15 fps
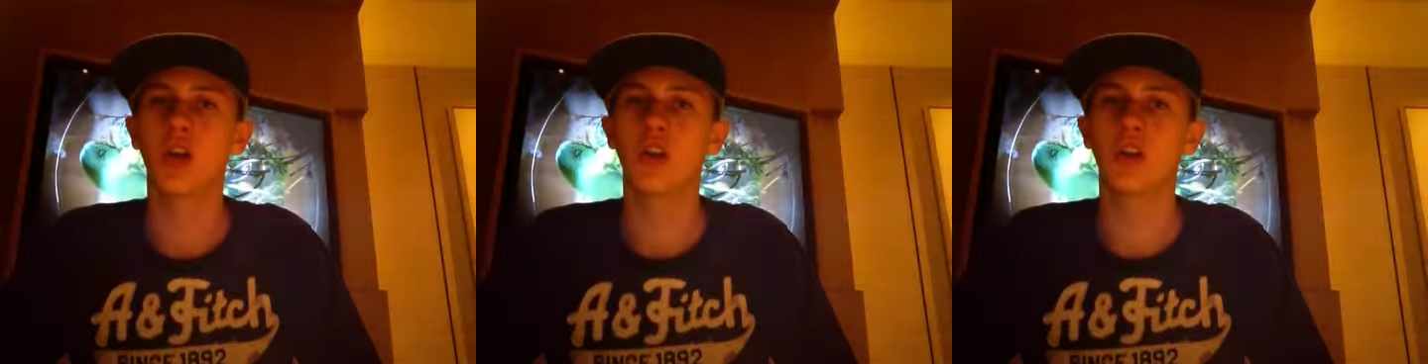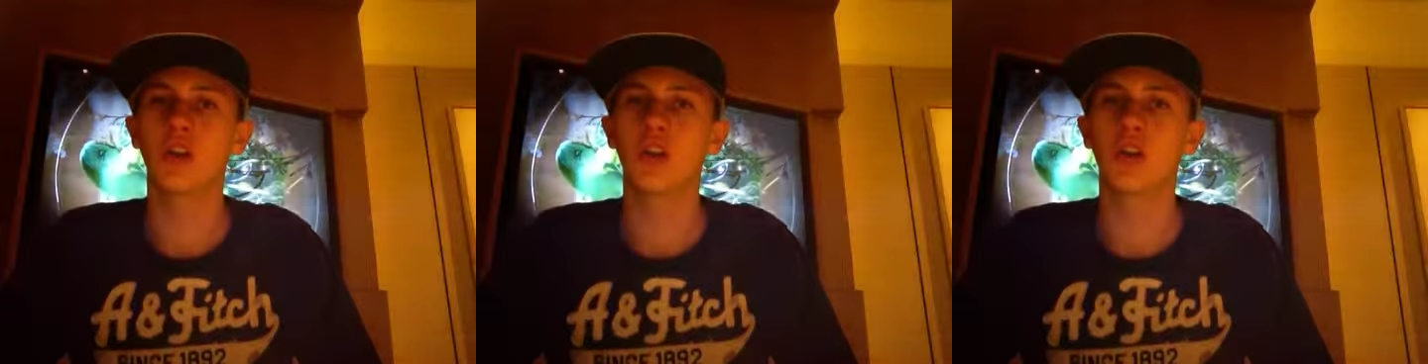
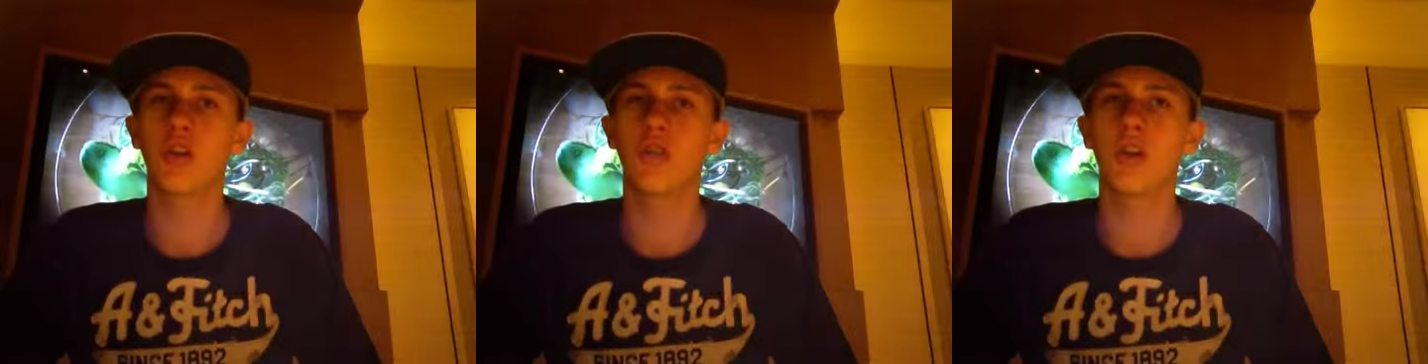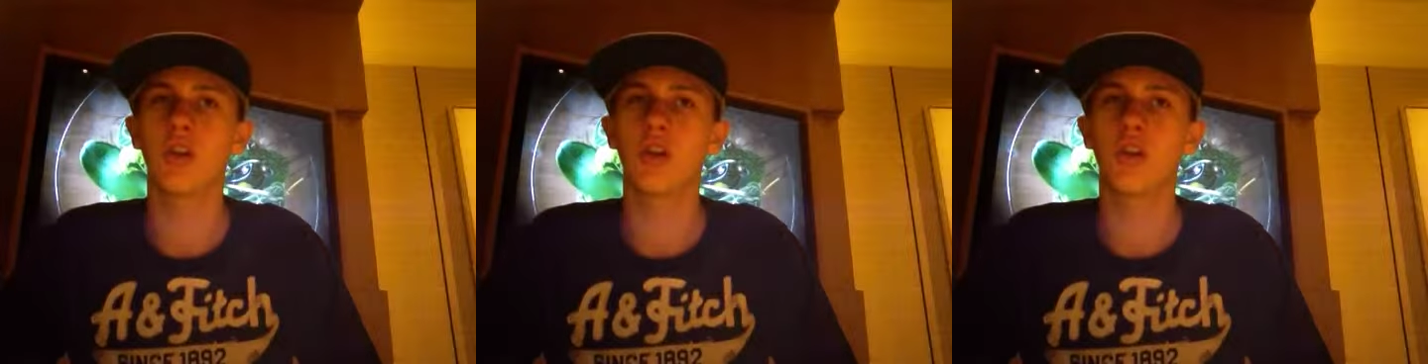to so
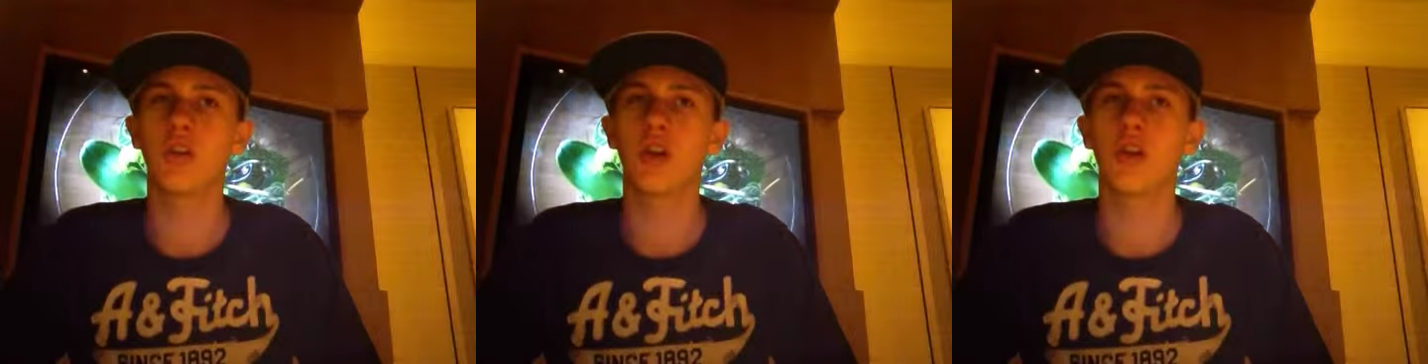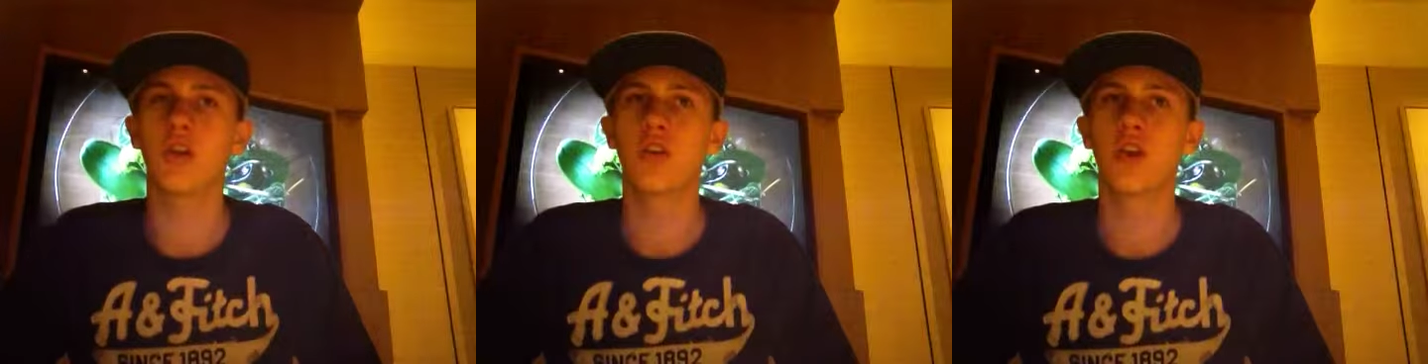that you
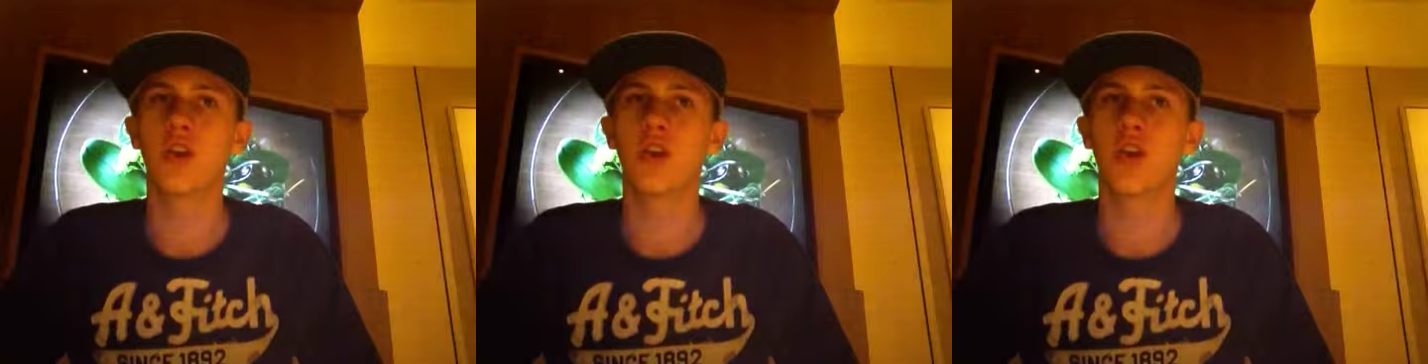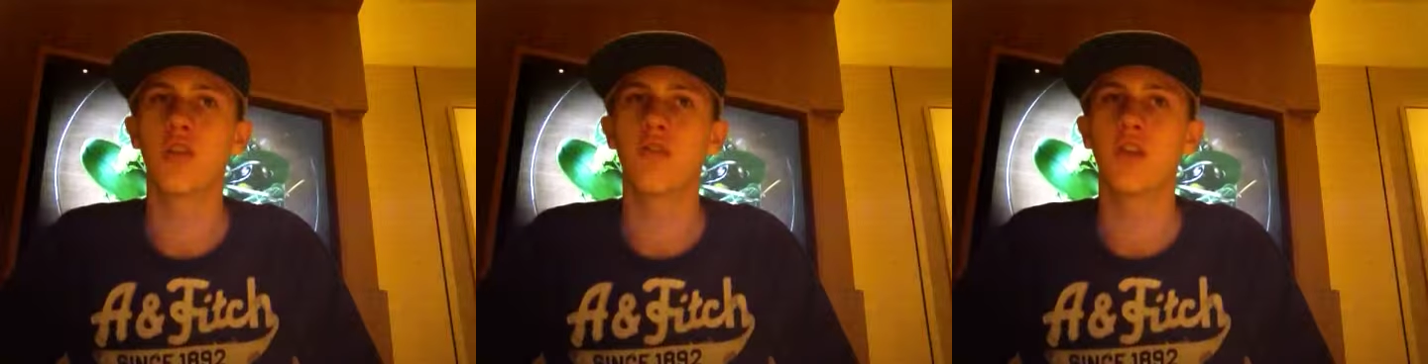guys
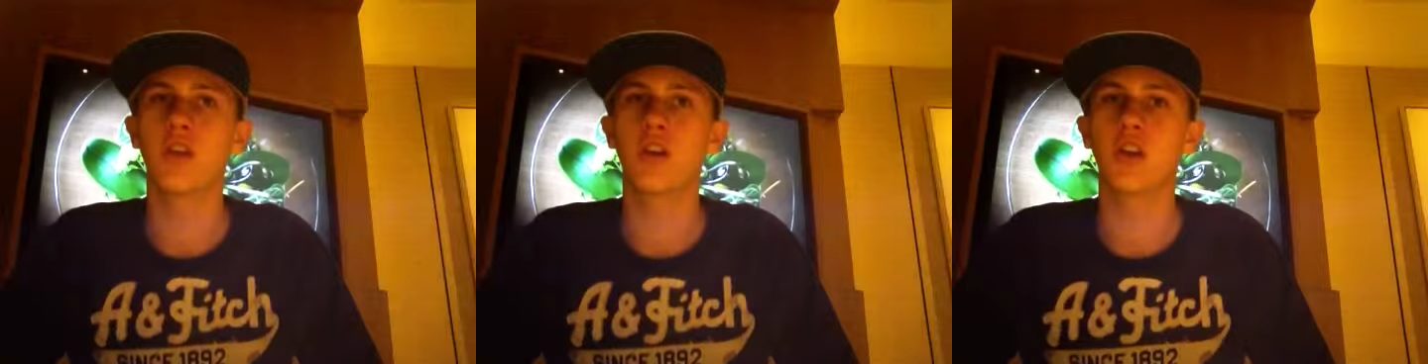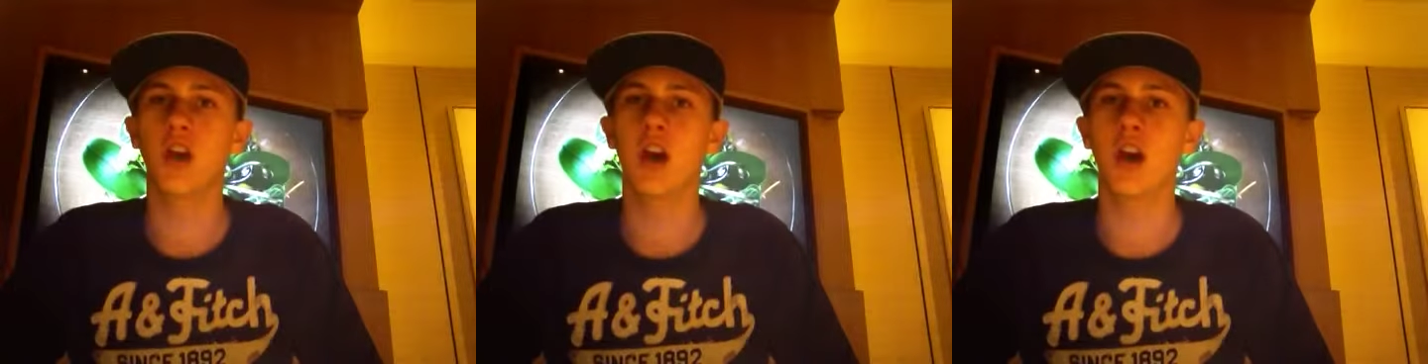
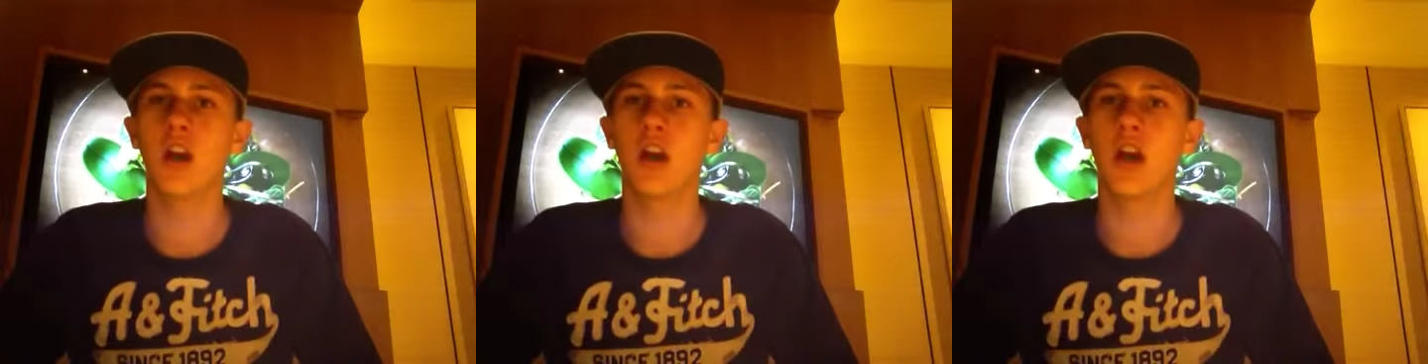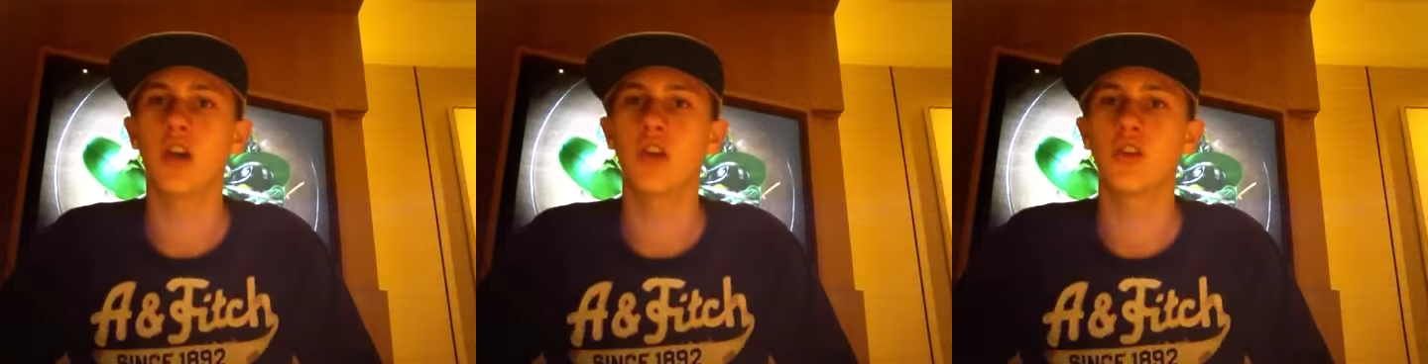think I
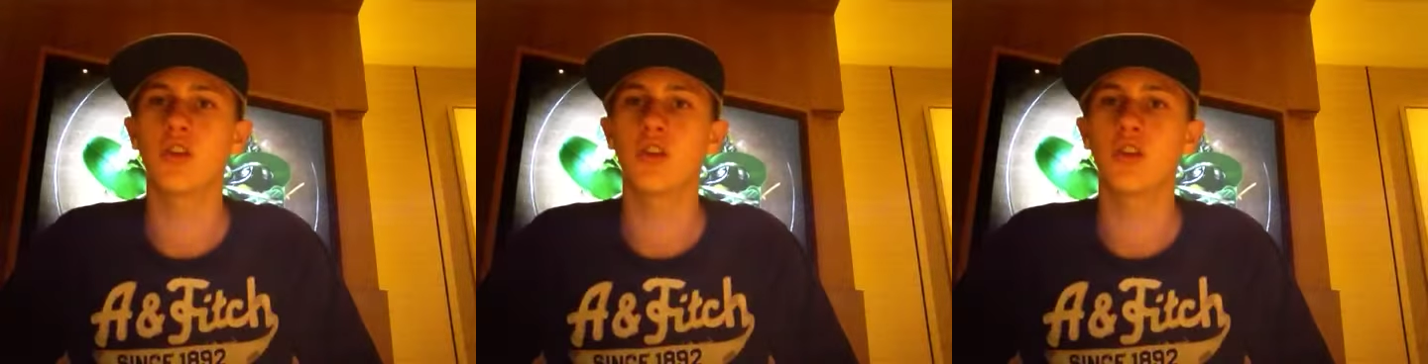like